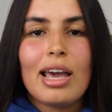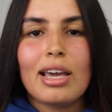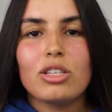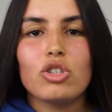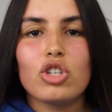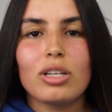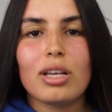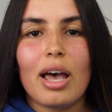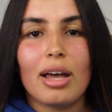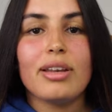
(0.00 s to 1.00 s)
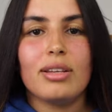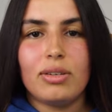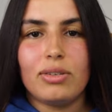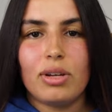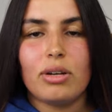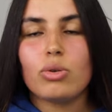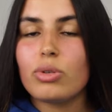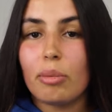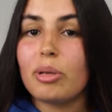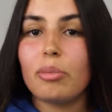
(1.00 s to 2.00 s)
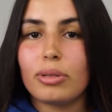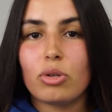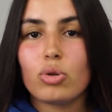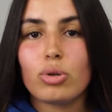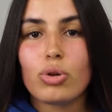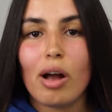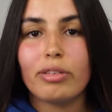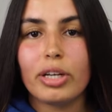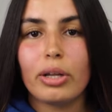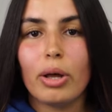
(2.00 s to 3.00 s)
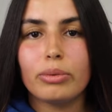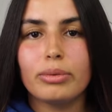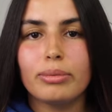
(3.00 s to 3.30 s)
It's just unnecessary to tell people that you're traveling alone.